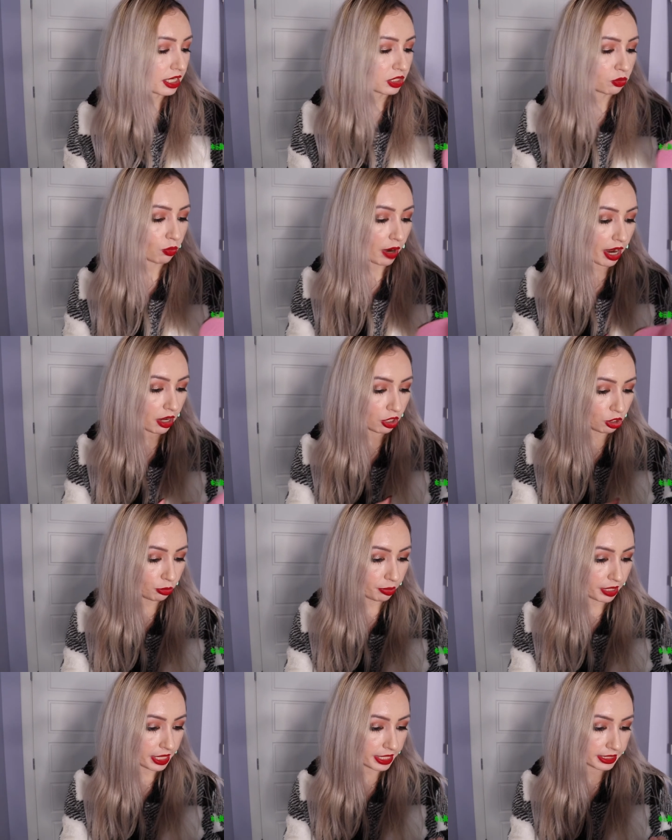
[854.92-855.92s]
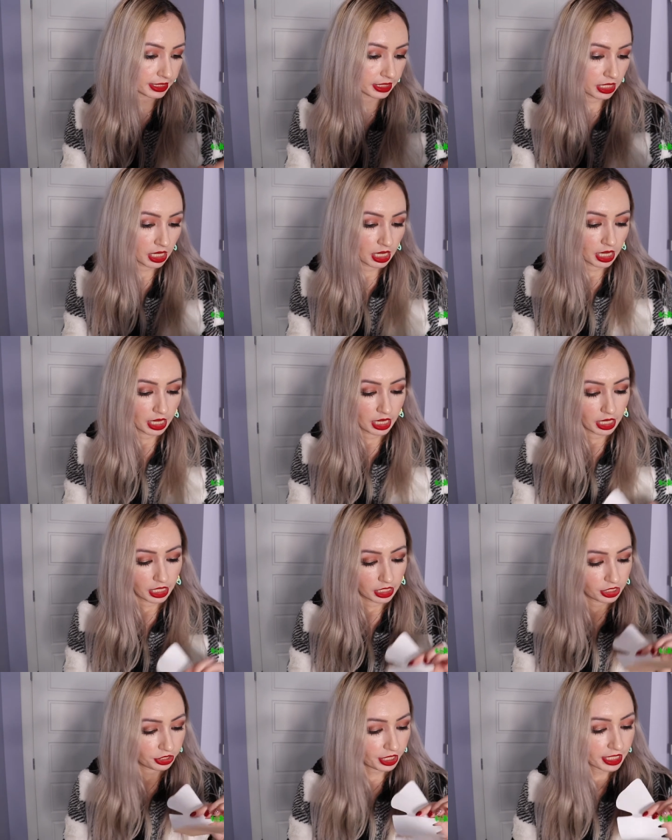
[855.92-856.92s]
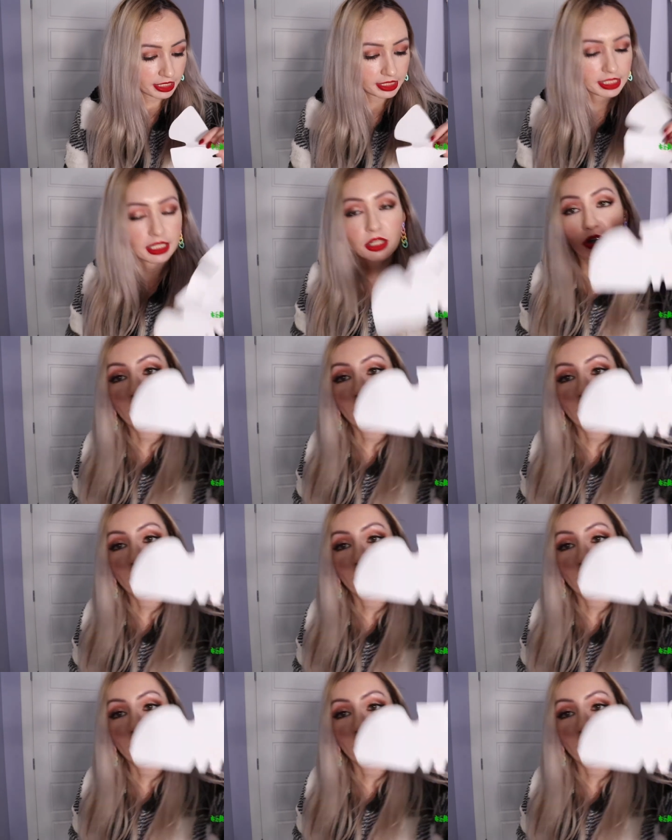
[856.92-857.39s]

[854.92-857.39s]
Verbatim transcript: as well, but you guys see the